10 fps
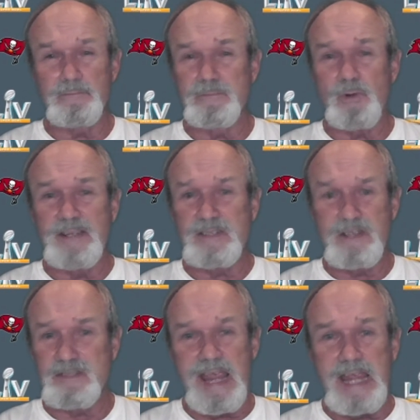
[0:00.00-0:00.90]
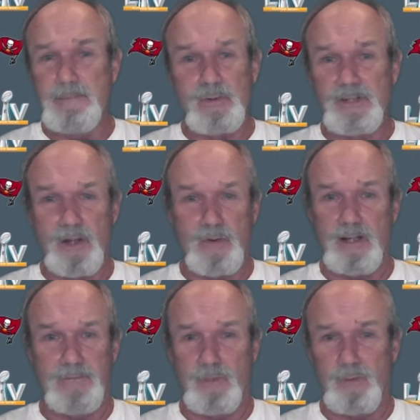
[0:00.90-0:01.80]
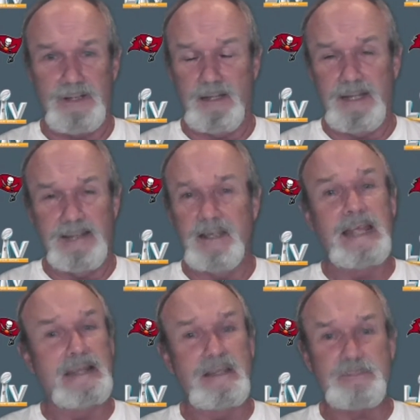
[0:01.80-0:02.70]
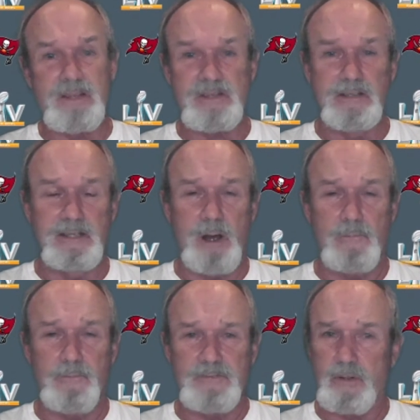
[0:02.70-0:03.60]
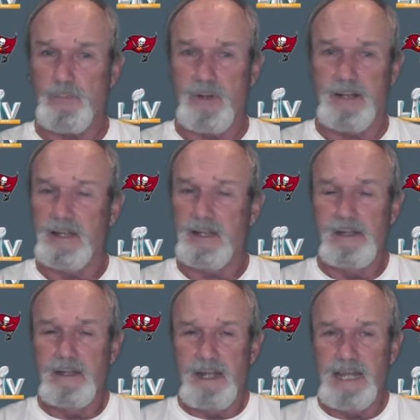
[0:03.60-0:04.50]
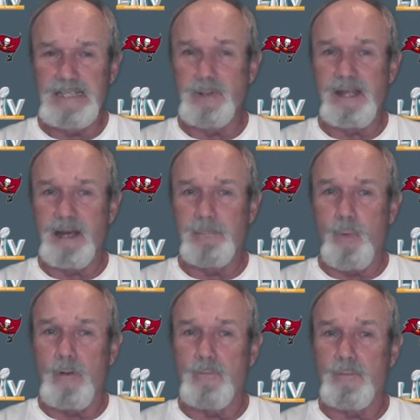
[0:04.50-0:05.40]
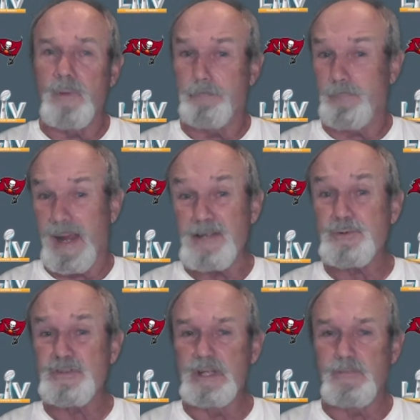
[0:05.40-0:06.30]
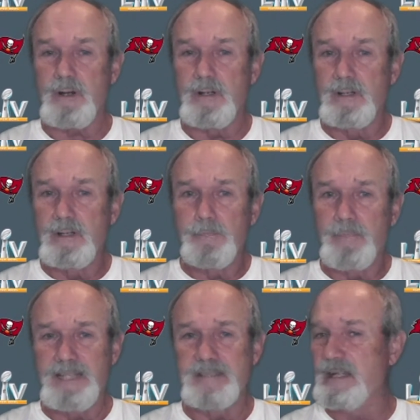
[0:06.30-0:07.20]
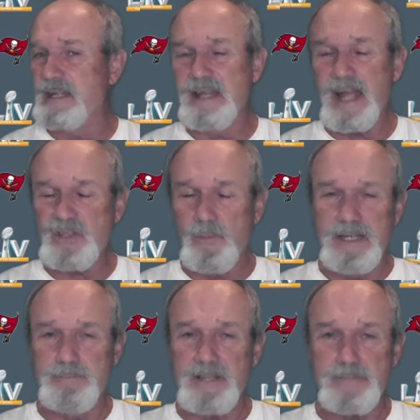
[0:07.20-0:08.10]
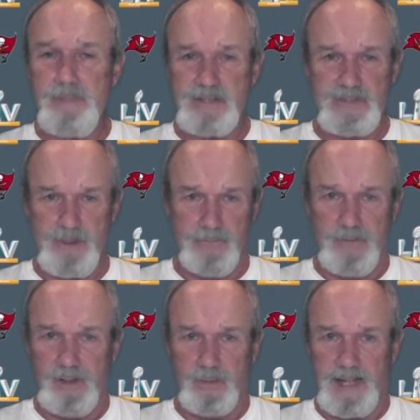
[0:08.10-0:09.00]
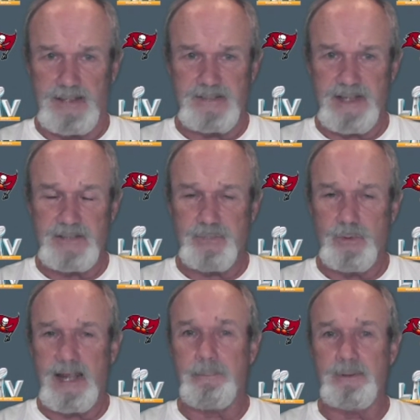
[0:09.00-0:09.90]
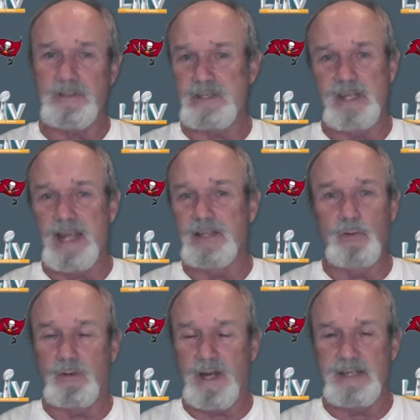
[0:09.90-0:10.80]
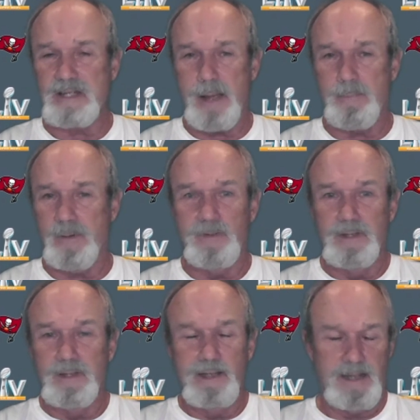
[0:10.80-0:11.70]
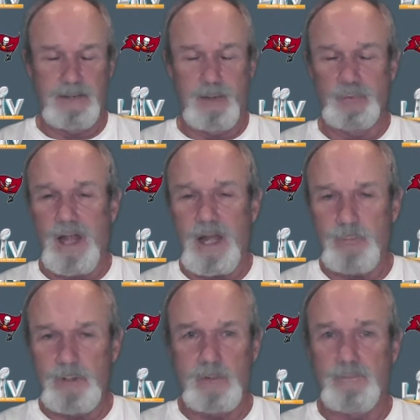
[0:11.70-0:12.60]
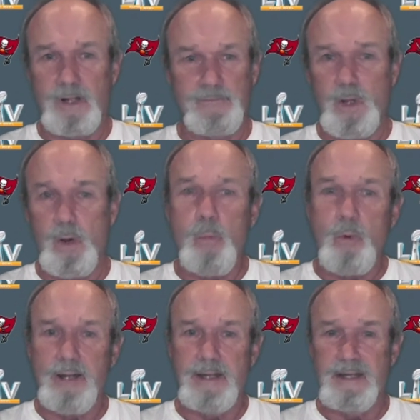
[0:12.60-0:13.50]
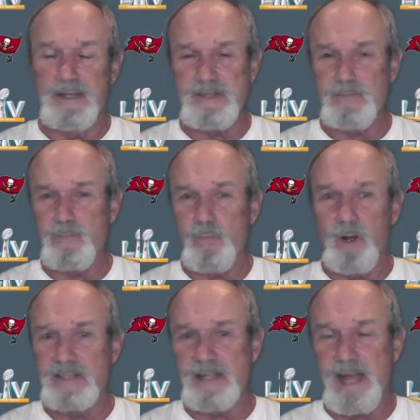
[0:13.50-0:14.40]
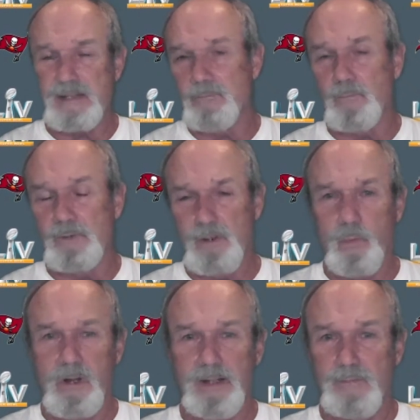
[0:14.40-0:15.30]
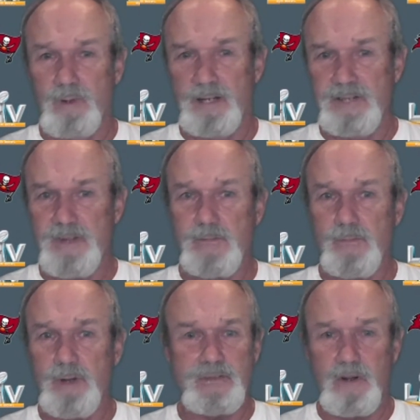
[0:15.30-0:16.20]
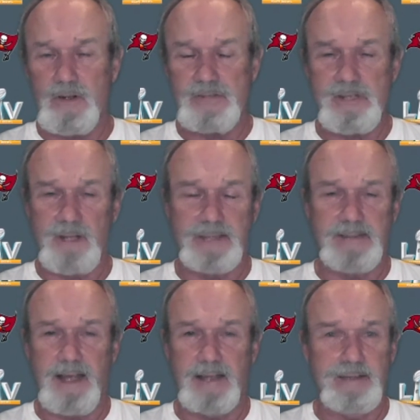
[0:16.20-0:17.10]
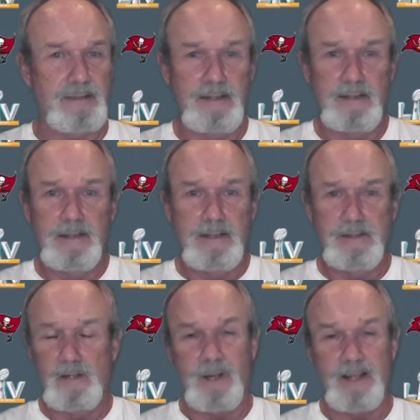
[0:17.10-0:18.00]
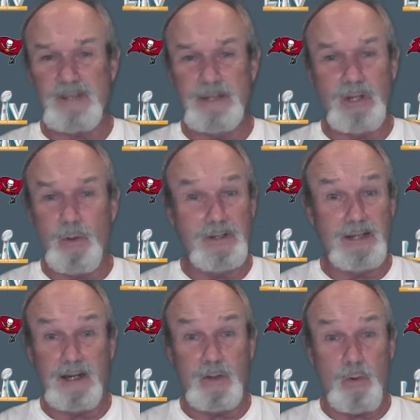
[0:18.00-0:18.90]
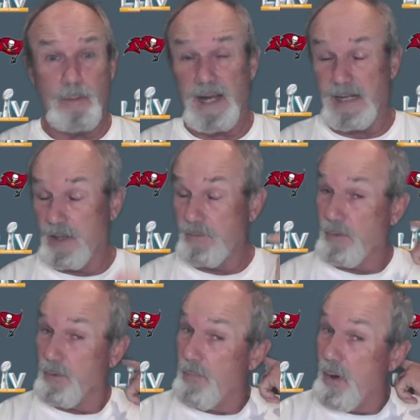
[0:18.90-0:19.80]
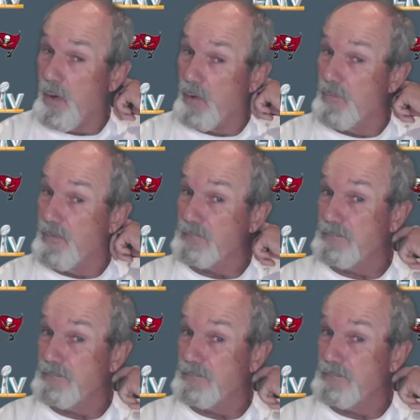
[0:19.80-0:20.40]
raised his game to another level. And in especially in the offense they're running, he's become more of a pass receiver, but he's got so many mismatches on the field. That's what happens. And you got to do a great job of, and I know Todd will, of knowing where he is and what he's got, you know, what his favorite routes are and stuff like that. And, you know, by the same token, they got a quarterback that could throw the ball over the